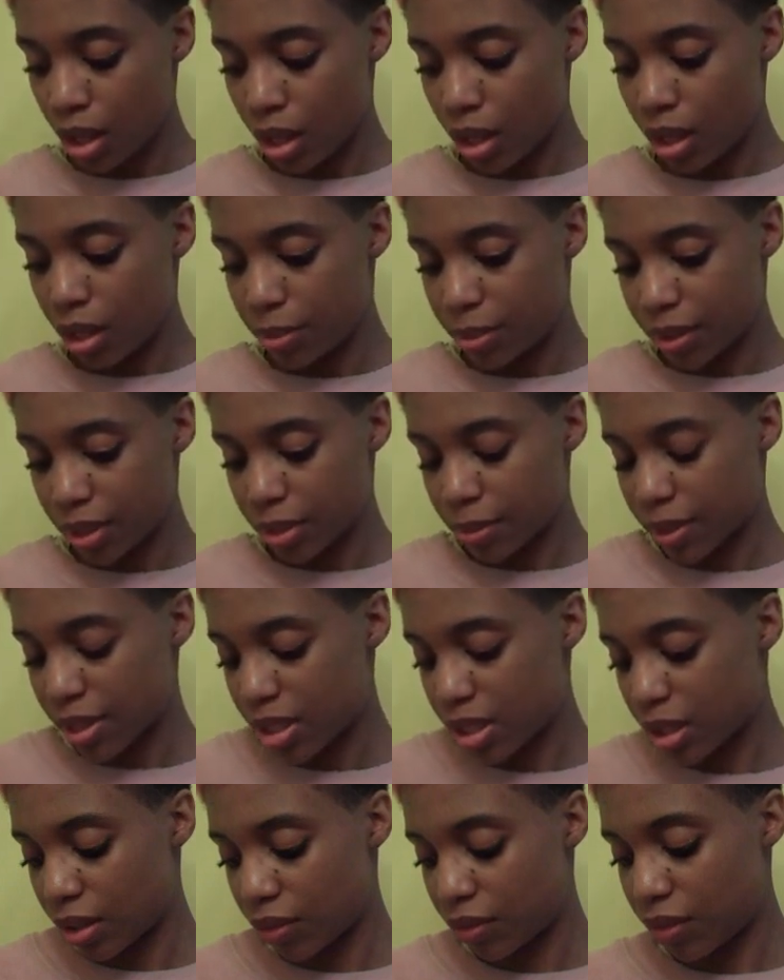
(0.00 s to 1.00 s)
up under my
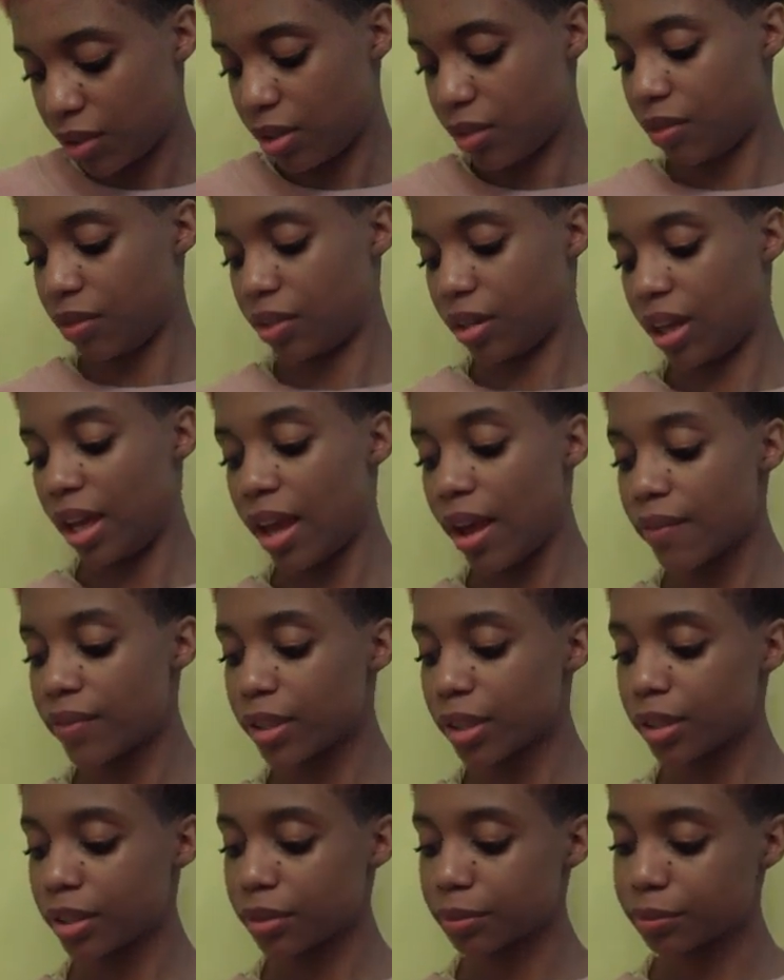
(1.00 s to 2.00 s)
stuff
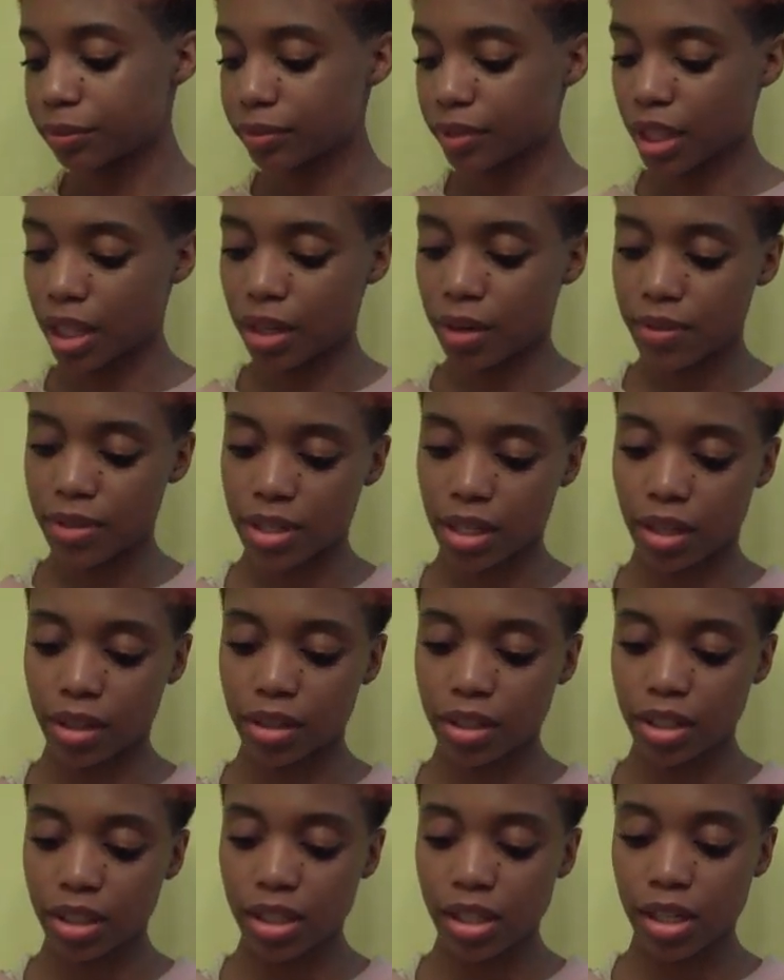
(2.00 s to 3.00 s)
forever, and I was like,
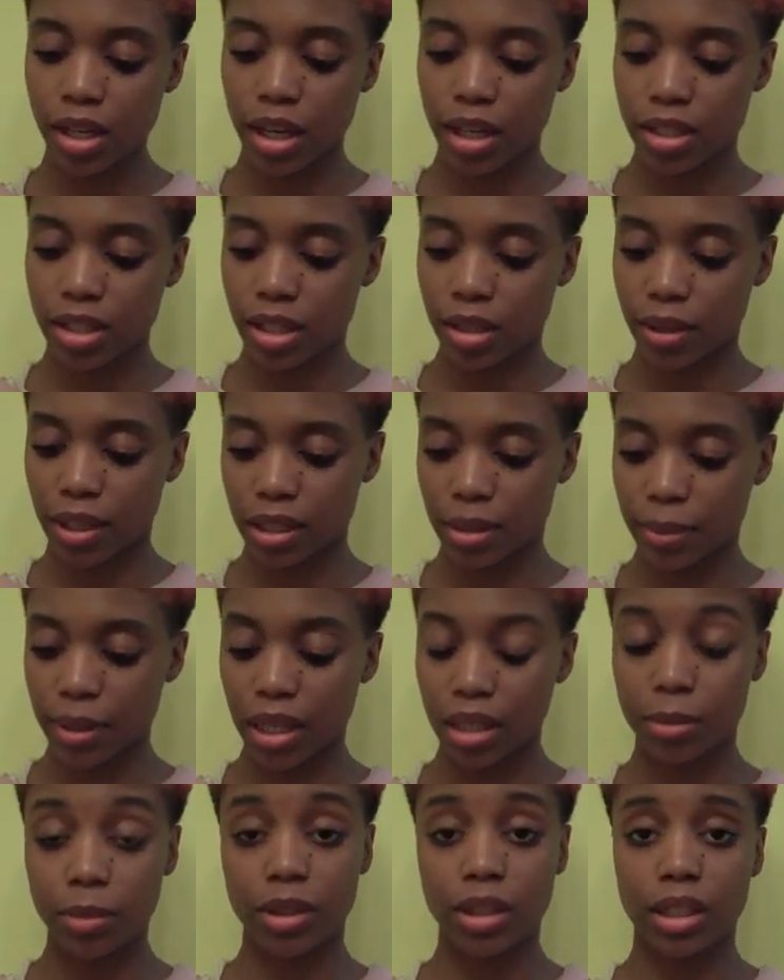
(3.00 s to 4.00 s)
good, because I don't have to buy
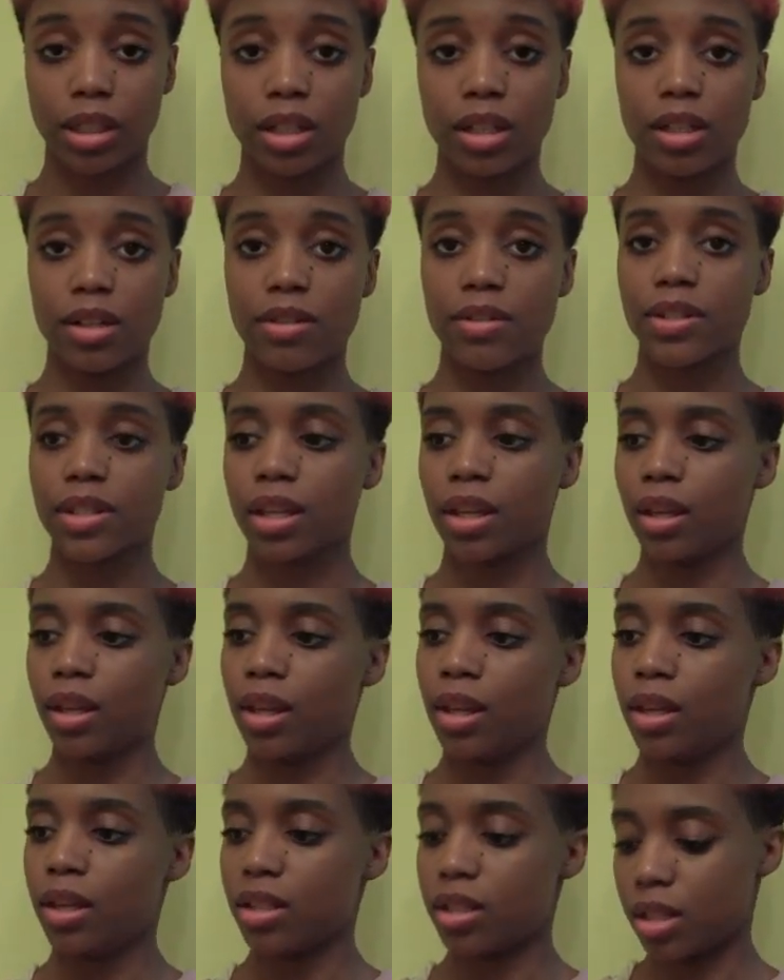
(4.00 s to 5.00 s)
any more gloves.
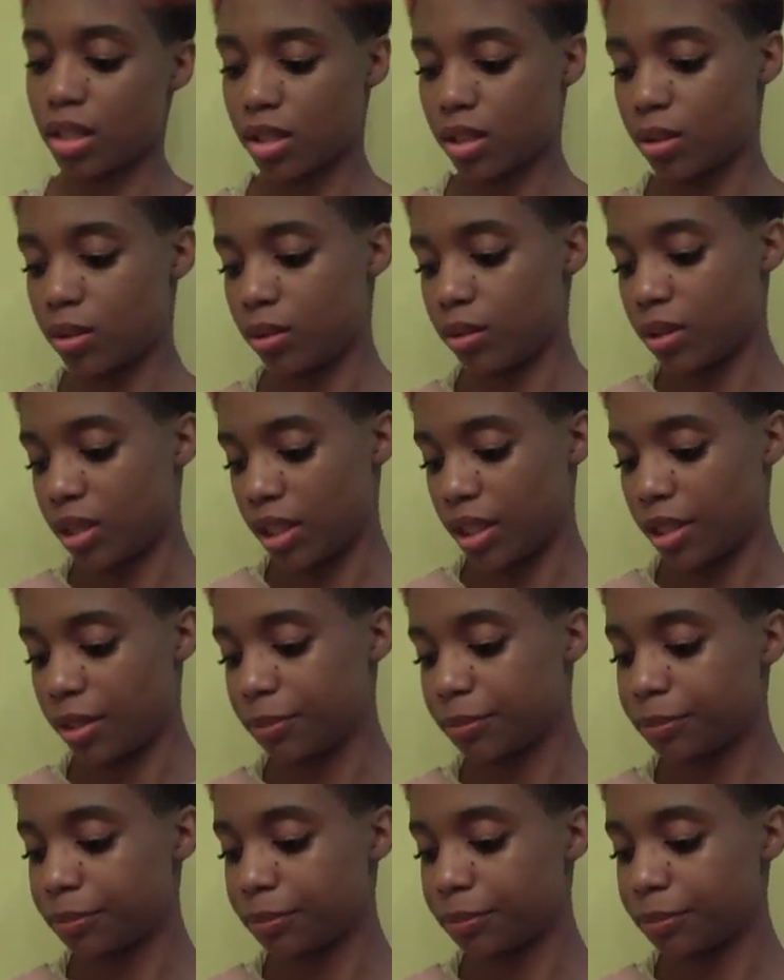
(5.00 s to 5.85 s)
So that's a cool thing.